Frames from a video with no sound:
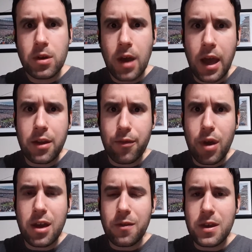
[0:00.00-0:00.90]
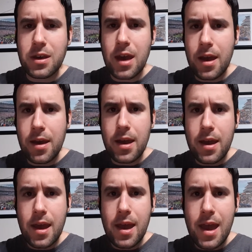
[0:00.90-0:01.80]
kind of right at the
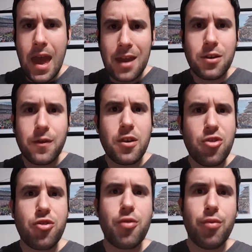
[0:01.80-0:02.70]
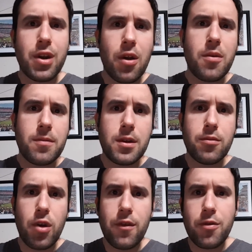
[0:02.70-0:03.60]
end of his career in
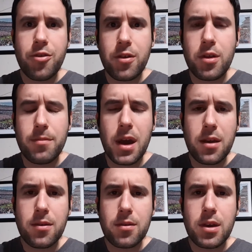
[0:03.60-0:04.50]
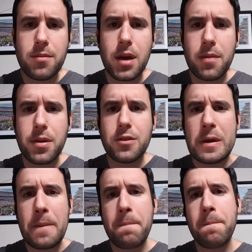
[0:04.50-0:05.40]
Rivers, in my opinion.